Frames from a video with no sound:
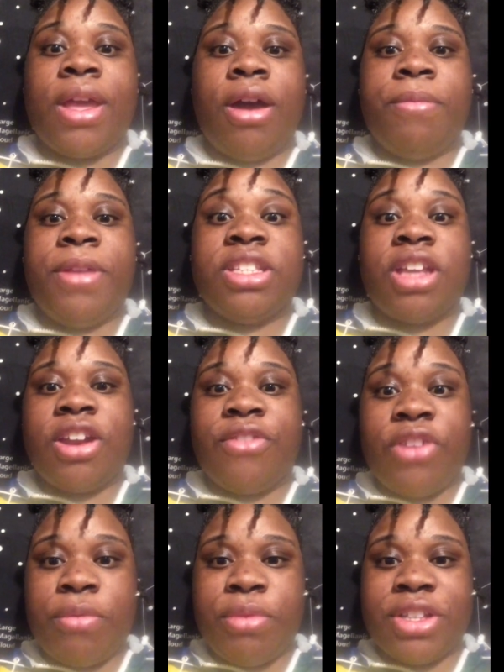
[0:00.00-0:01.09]
Um, that's kind of
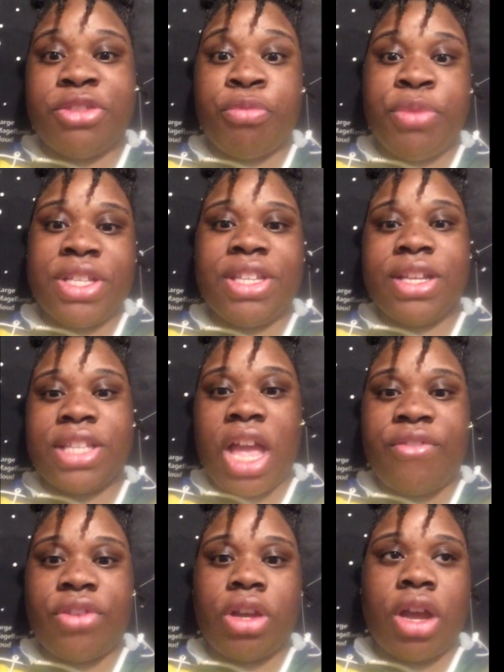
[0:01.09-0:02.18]
funny because, you know, BTS
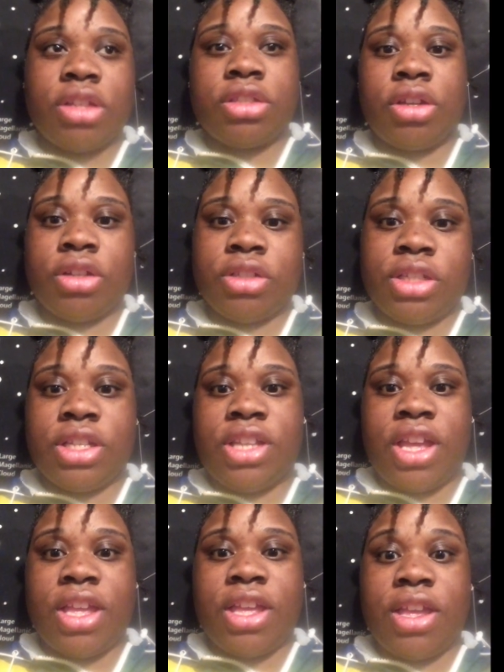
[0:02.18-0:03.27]
having a concert
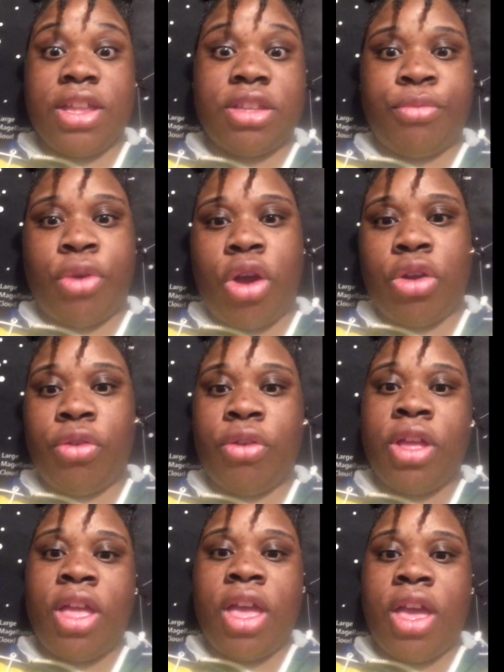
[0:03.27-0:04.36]
today and tomorrow
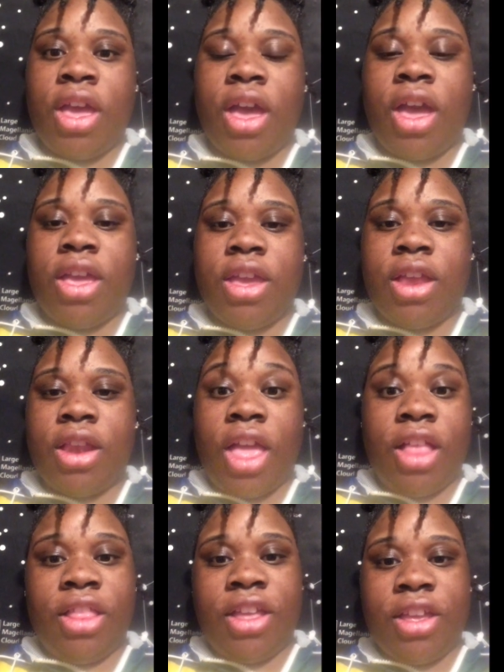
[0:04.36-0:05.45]
in
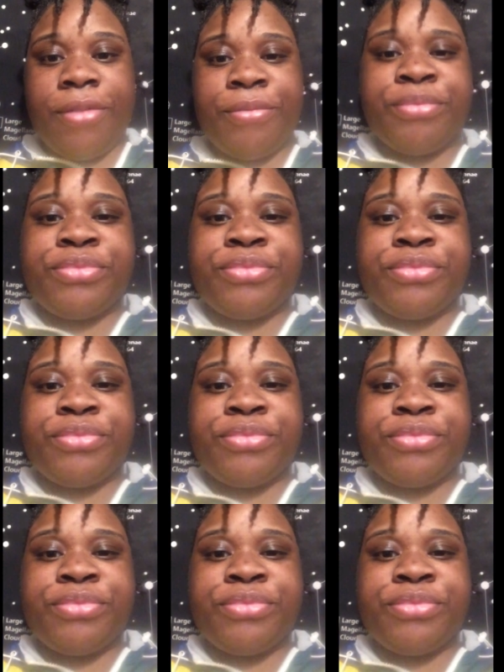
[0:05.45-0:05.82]
LA.